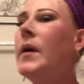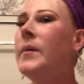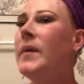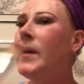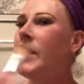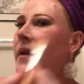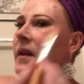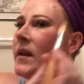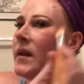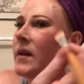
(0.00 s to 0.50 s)

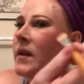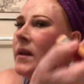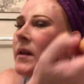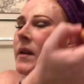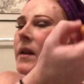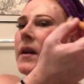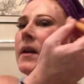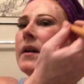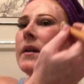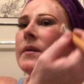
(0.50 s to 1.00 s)
Maybe a
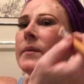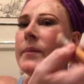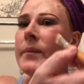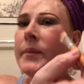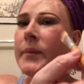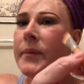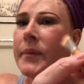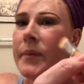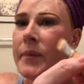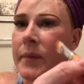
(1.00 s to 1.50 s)
little
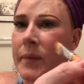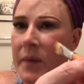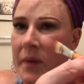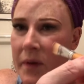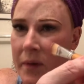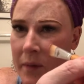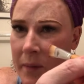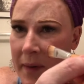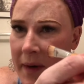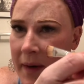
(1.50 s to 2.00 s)
with
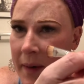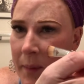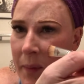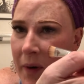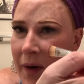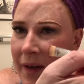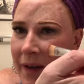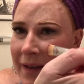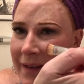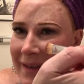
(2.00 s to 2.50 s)
the remaining
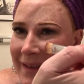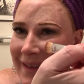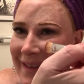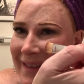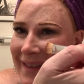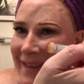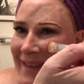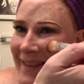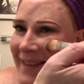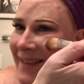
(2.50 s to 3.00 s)
product.
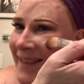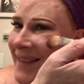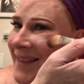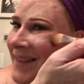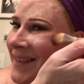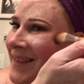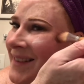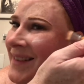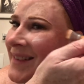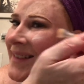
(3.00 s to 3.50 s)

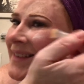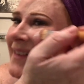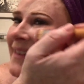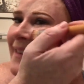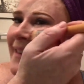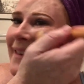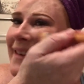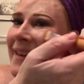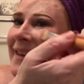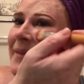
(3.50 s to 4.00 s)

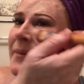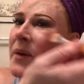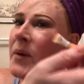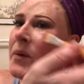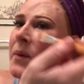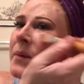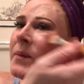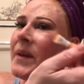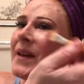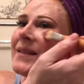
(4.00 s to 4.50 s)

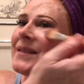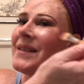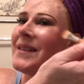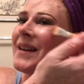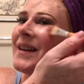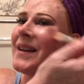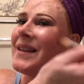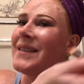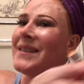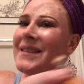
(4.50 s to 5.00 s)
Ooh, that's a
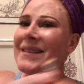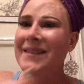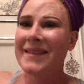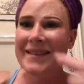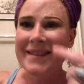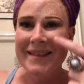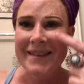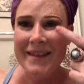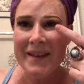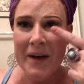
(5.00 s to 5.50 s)
lot.
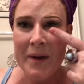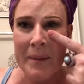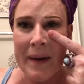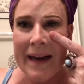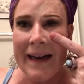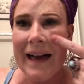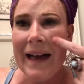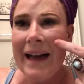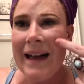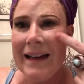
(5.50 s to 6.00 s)
Oh my
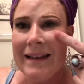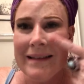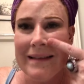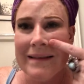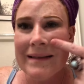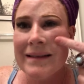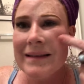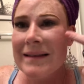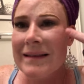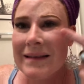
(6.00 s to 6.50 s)
god!
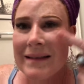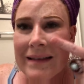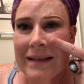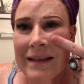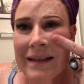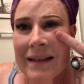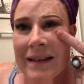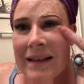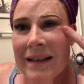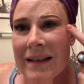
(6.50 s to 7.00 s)

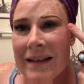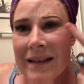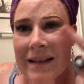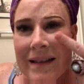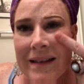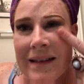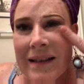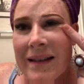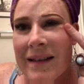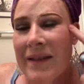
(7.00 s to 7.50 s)

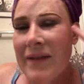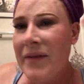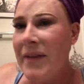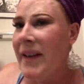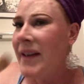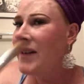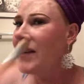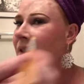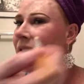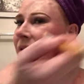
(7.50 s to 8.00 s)

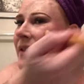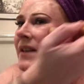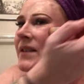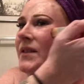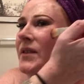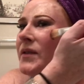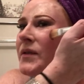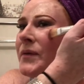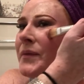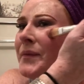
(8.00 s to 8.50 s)
Finger to the
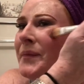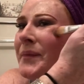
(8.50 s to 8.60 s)
rescue.